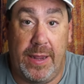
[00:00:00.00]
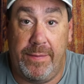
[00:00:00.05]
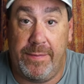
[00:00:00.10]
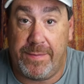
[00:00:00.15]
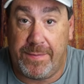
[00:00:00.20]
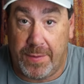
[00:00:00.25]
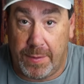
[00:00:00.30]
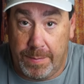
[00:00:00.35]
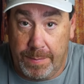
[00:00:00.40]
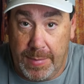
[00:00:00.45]
and
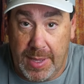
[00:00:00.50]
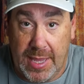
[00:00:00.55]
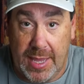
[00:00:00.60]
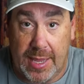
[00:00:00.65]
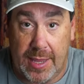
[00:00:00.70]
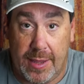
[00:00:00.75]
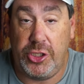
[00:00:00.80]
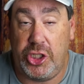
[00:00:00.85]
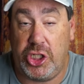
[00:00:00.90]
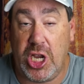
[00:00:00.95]
for
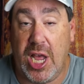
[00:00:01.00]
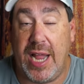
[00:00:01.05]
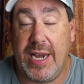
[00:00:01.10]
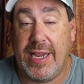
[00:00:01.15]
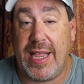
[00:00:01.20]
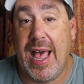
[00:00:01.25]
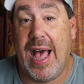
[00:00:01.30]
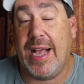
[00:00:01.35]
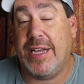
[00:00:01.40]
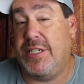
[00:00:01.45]
me, John
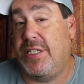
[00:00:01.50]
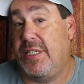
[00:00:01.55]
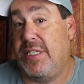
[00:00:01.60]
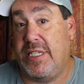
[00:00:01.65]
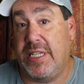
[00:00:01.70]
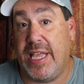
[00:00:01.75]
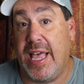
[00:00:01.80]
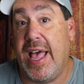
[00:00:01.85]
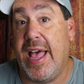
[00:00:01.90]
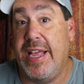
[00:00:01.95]
Cox is
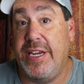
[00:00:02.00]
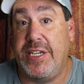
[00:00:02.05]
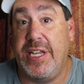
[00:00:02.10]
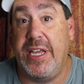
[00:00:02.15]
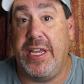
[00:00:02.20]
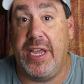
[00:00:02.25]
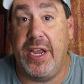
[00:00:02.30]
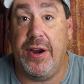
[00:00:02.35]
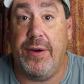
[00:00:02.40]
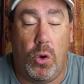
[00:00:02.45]
the guy I
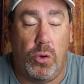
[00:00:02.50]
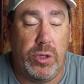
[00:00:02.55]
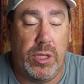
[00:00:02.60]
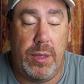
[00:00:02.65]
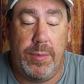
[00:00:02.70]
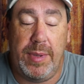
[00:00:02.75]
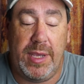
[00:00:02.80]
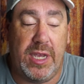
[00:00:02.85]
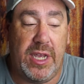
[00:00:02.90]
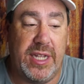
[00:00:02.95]
take here.
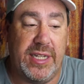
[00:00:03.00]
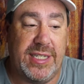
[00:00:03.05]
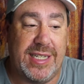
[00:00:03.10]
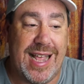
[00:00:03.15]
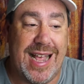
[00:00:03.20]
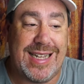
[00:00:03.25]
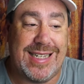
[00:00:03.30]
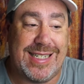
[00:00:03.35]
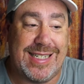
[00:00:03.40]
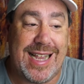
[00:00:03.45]
Only because
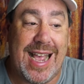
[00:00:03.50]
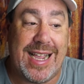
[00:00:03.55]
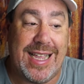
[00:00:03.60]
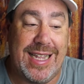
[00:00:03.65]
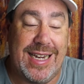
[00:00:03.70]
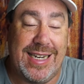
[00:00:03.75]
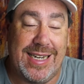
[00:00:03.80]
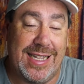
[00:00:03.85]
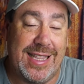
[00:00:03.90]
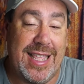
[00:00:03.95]
that
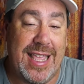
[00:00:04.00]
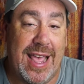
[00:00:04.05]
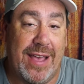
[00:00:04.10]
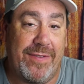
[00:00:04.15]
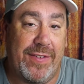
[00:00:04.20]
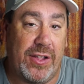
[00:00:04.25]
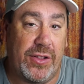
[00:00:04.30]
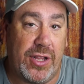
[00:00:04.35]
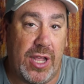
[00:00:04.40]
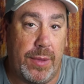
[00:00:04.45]
second in the
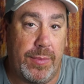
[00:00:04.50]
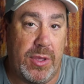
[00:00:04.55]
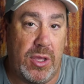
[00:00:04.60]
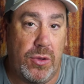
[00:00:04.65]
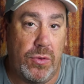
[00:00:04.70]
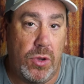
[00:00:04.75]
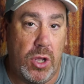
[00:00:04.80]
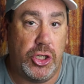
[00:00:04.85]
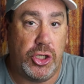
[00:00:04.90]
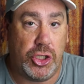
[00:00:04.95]

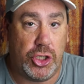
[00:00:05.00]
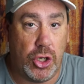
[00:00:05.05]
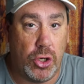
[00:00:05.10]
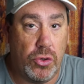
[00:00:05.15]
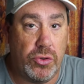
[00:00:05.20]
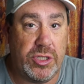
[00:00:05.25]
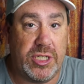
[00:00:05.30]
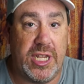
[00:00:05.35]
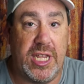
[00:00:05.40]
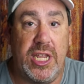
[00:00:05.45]
FLW
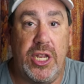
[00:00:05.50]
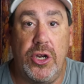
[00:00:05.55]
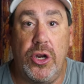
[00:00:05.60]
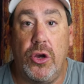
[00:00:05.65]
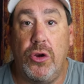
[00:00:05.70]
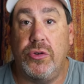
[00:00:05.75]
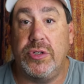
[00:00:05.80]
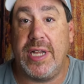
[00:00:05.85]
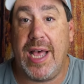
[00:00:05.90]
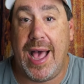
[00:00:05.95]
shows that he
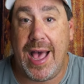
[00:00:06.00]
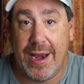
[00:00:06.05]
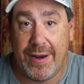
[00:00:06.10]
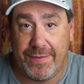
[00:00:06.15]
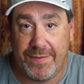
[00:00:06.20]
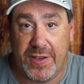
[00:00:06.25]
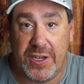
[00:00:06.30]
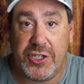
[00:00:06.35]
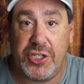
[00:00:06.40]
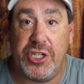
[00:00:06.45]
knows how to
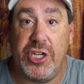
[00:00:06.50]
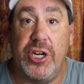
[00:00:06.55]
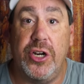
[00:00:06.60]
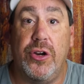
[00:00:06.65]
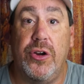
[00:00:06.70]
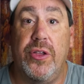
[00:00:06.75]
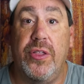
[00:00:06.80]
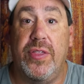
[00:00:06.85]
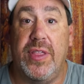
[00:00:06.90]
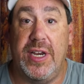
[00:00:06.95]
fish
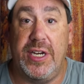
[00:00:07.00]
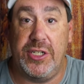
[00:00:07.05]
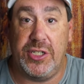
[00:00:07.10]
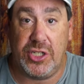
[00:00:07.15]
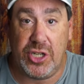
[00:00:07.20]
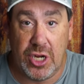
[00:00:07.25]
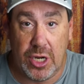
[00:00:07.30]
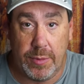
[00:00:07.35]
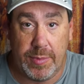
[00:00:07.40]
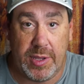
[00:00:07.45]
here, that he's
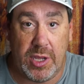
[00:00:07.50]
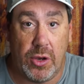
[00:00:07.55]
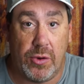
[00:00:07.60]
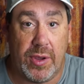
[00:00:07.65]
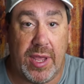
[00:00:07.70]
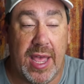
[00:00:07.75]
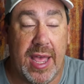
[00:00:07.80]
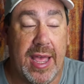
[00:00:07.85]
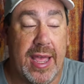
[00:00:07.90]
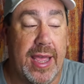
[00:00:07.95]
going to be
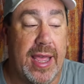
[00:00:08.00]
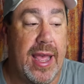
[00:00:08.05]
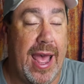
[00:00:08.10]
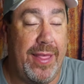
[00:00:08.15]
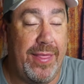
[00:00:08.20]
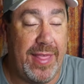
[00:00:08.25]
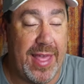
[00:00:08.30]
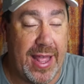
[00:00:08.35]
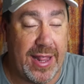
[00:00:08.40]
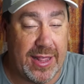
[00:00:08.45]
okay,
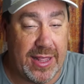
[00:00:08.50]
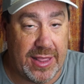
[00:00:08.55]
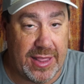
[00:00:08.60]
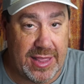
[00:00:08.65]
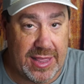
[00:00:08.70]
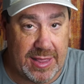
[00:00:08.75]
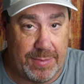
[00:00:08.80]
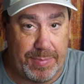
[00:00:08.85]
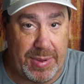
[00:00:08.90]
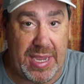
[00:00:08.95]
and
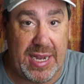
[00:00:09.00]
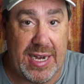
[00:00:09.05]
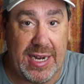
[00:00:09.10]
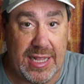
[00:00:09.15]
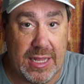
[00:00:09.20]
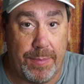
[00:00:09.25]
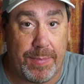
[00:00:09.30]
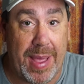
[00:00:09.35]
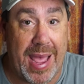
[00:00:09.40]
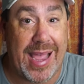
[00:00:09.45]
that
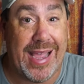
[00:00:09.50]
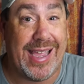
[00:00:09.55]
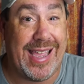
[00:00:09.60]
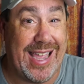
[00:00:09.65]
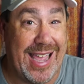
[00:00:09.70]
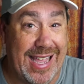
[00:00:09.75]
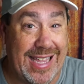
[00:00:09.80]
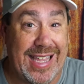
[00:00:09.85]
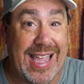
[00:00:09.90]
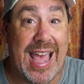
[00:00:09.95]
beating the bank
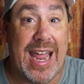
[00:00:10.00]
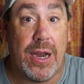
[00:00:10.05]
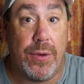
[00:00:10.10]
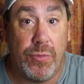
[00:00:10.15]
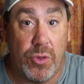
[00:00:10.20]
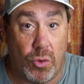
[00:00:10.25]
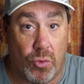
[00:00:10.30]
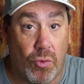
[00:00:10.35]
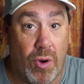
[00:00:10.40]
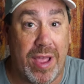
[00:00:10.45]
can get
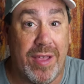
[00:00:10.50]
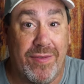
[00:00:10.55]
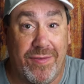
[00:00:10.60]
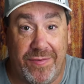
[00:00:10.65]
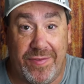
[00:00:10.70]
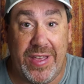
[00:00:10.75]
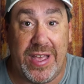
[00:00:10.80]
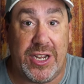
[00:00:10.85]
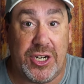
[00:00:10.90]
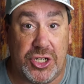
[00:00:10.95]
him the right
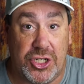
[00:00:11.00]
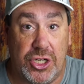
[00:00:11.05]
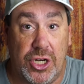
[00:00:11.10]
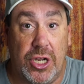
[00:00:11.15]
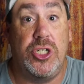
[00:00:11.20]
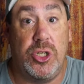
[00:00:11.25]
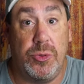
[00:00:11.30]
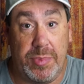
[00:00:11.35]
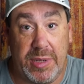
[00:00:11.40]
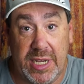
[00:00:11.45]
fish
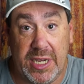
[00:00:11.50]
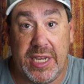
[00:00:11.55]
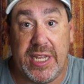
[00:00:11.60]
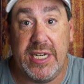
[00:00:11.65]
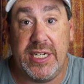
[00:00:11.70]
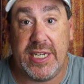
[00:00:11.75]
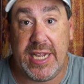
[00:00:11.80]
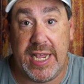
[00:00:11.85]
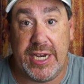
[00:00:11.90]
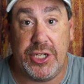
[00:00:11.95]
to be in
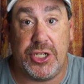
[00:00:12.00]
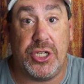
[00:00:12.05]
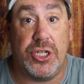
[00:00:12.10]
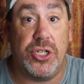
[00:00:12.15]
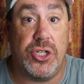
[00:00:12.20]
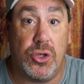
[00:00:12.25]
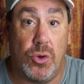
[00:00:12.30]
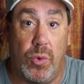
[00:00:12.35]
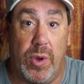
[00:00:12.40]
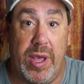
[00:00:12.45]

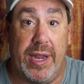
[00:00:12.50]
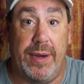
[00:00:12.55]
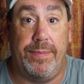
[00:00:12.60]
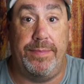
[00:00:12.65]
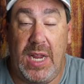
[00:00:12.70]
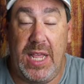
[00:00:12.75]
contention to win.